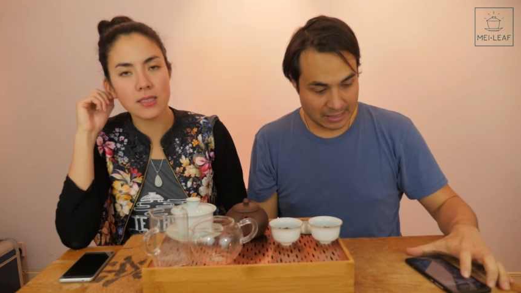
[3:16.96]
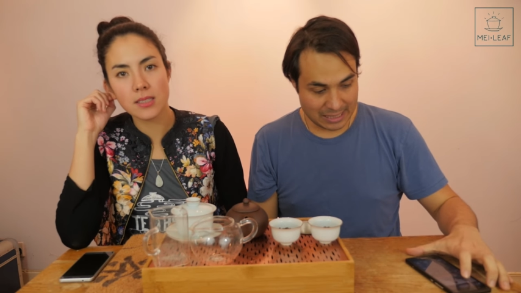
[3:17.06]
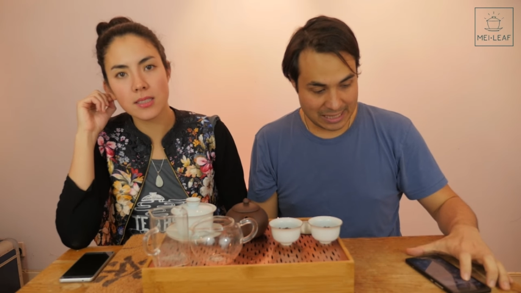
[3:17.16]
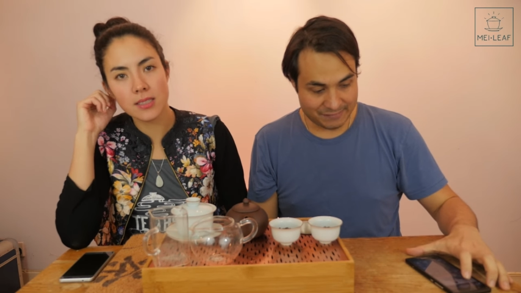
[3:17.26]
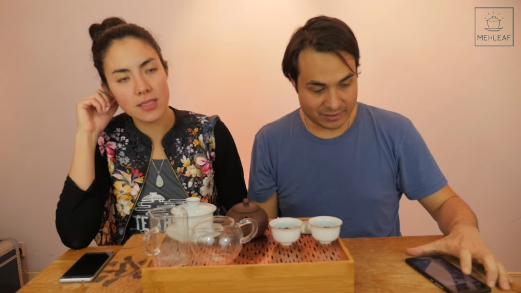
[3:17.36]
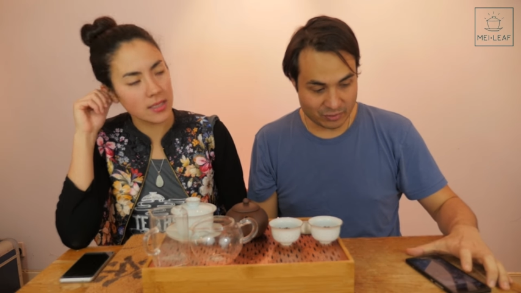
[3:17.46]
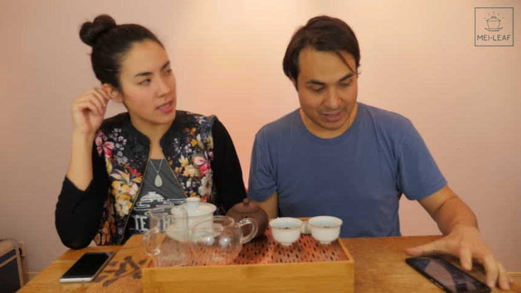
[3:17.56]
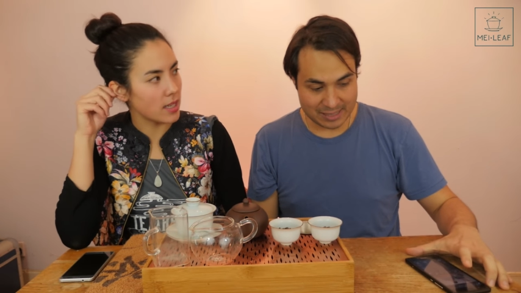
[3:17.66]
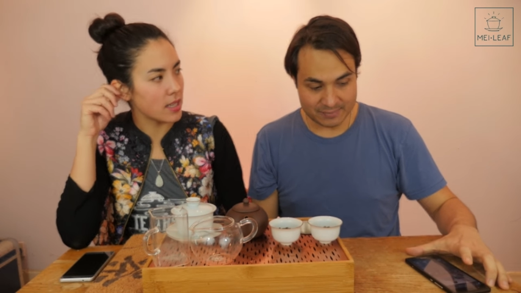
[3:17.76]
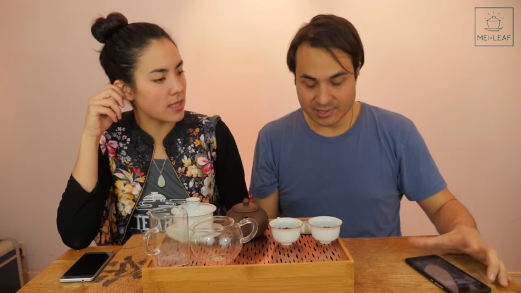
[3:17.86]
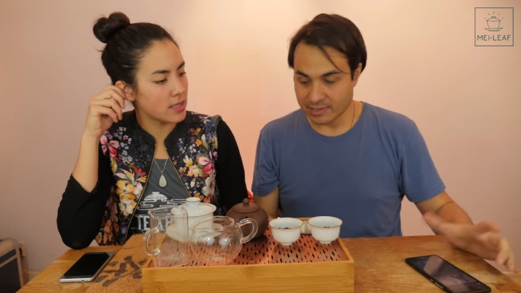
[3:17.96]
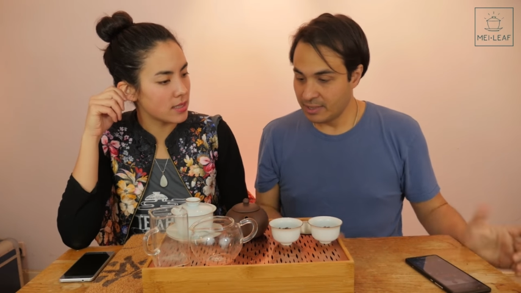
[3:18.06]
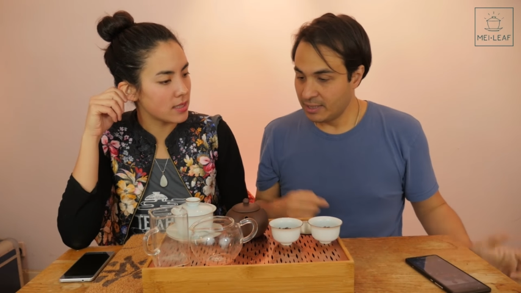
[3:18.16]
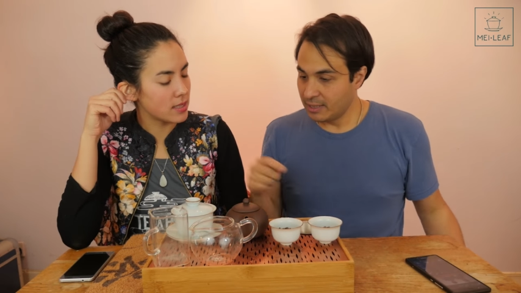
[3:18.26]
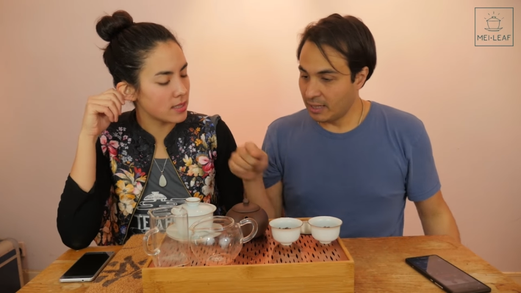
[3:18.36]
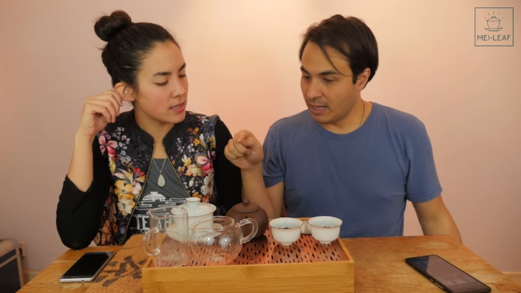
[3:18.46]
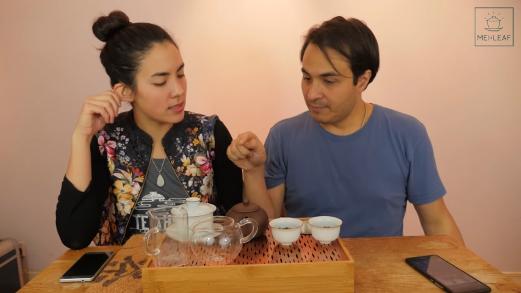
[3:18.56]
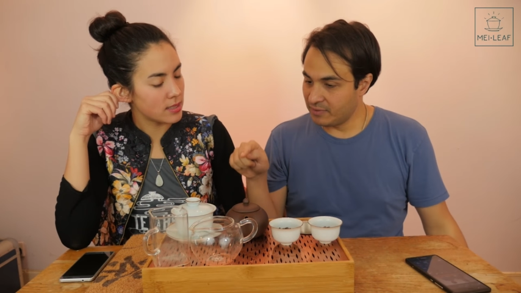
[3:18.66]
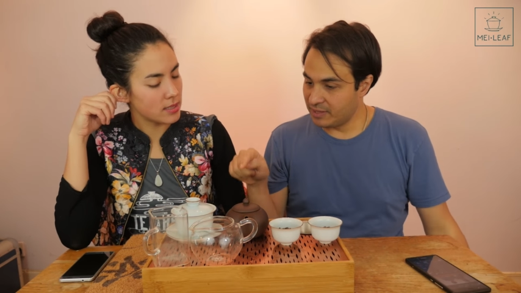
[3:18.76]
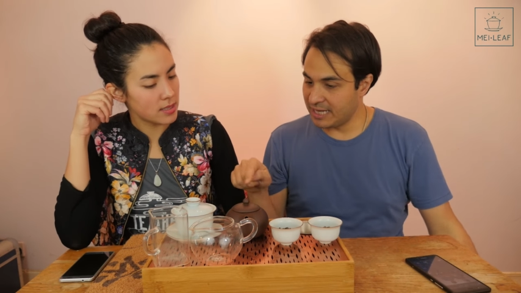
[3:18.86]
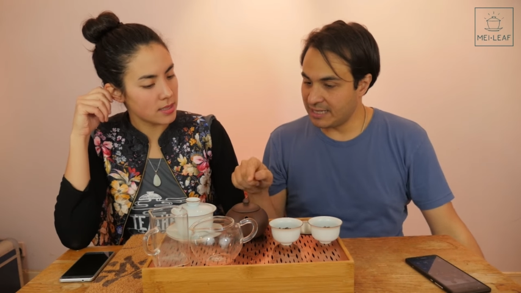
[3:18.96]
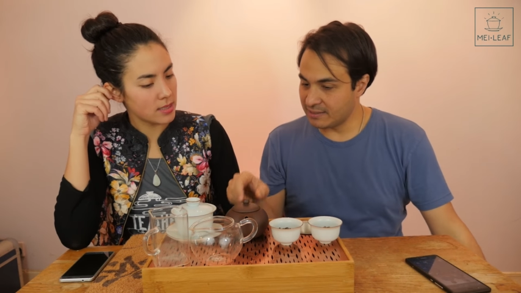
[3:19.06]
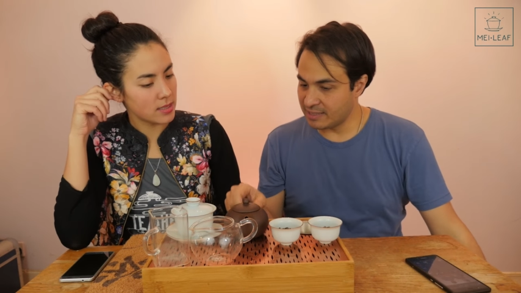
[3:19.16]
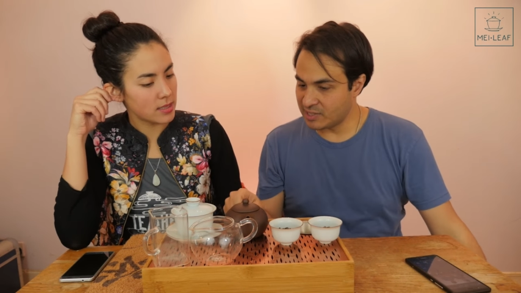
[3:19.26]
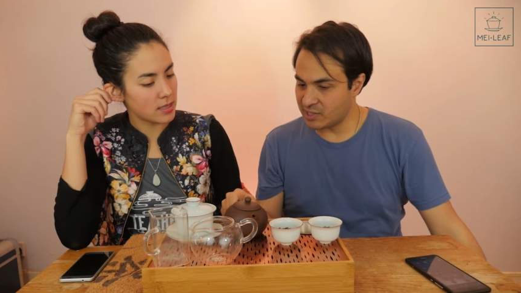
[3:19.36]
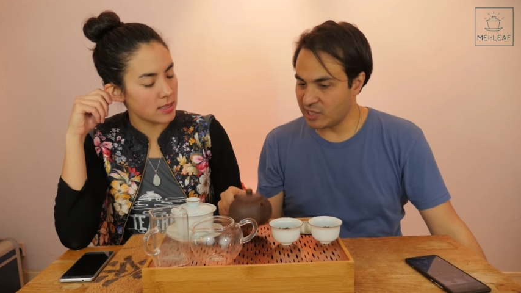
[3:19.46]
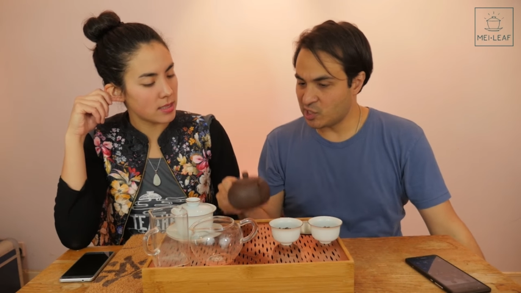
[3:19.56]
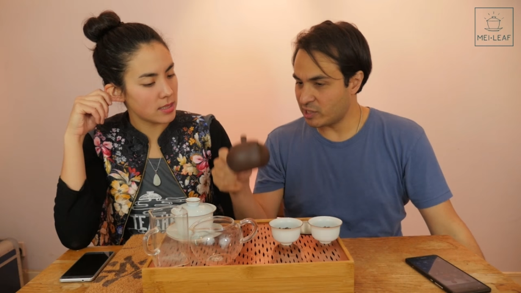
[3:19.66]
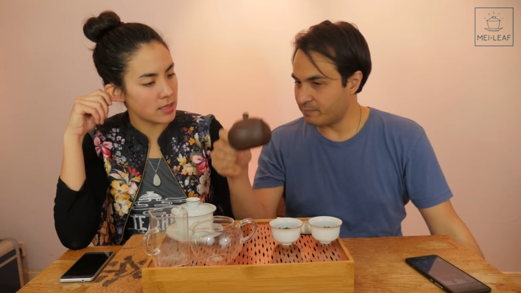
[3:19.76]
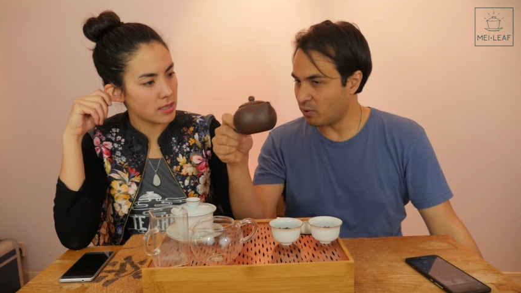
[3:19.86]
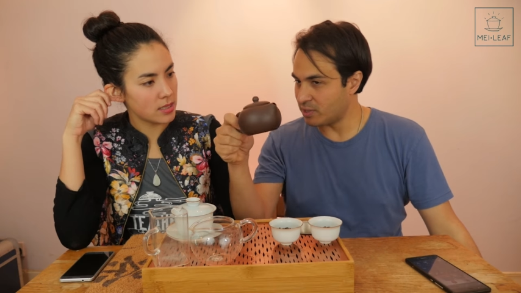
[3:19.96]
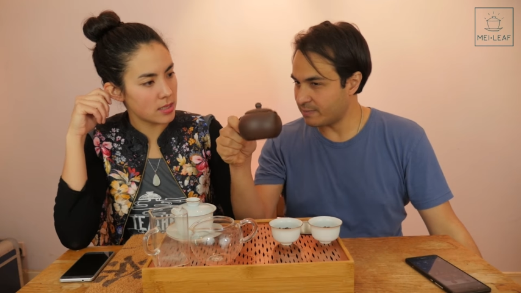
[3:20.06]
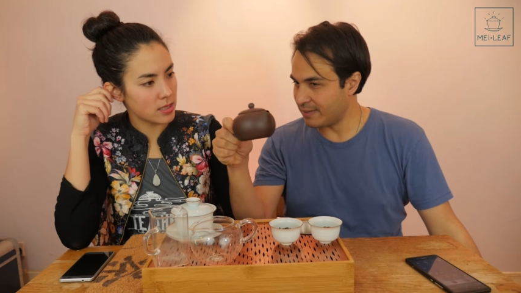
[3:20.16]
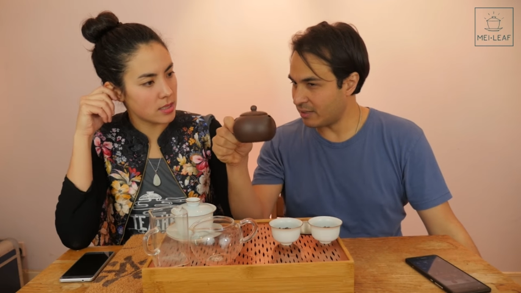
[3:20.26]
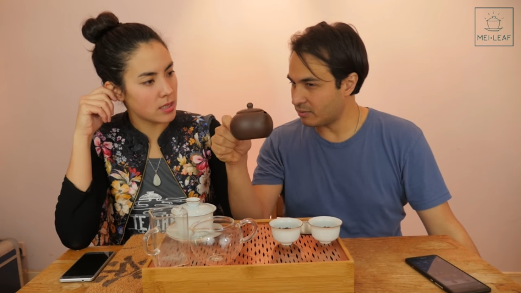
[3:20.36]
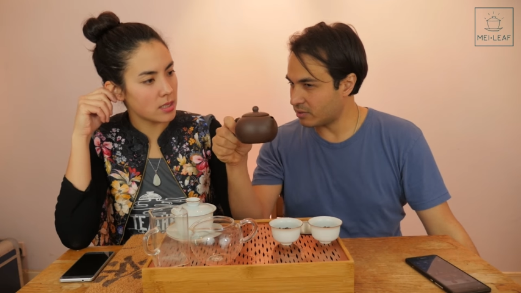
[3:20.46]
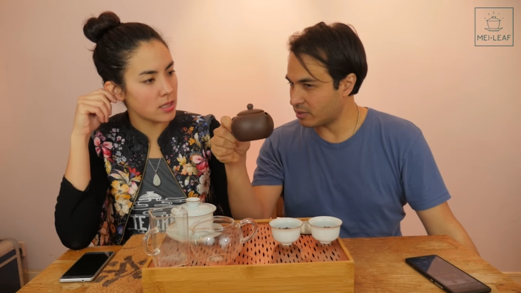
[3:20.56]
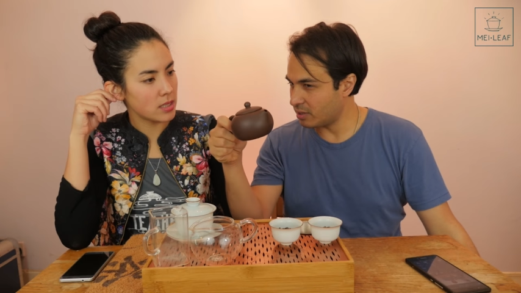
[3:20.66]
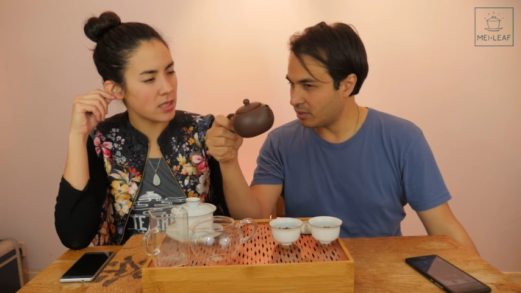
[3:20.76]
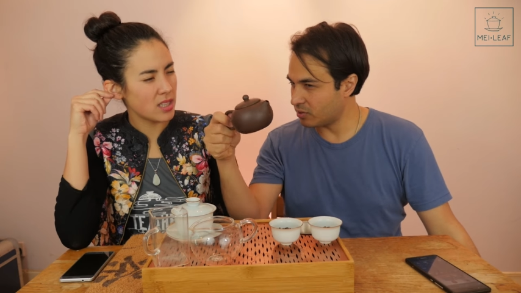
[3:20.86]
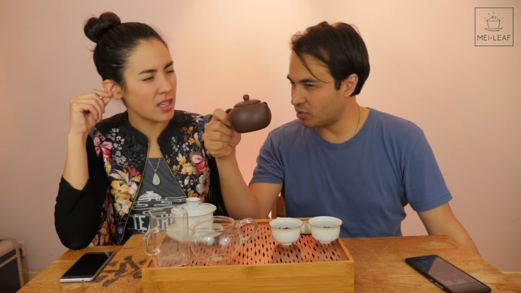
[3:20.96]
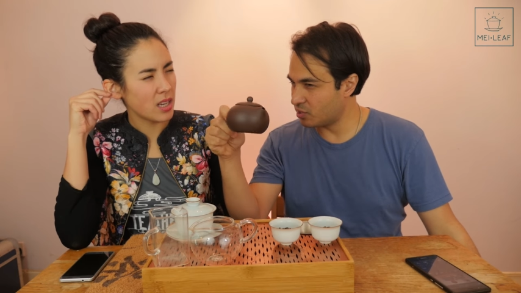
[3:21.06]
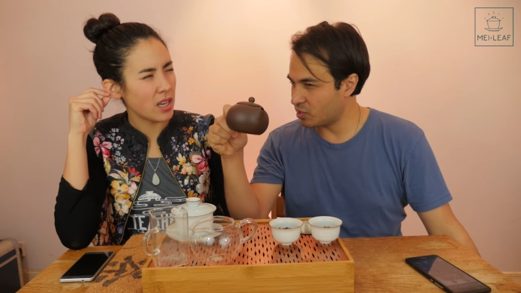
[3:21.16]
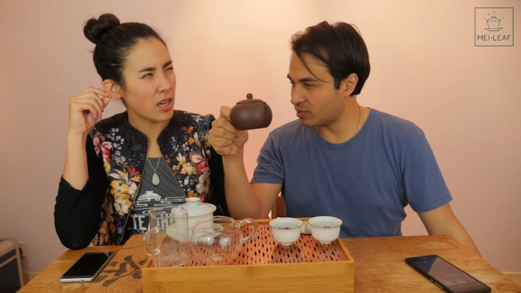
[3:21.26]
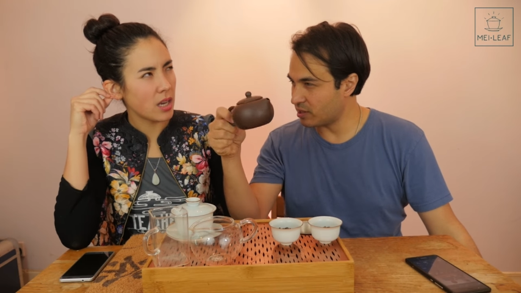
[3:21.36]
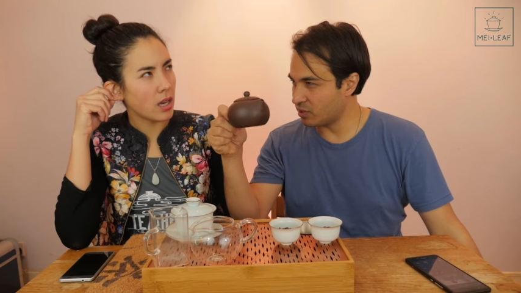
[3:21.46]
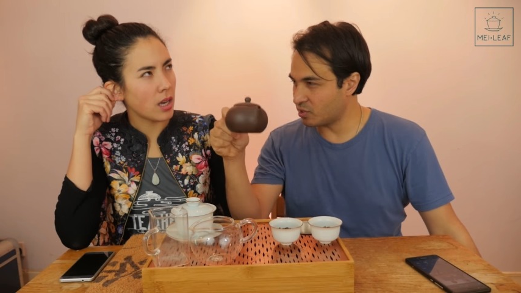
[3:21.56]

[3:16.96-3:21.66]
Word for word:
Speaker 1: 11 grams. This Yixing pot is about, it's just under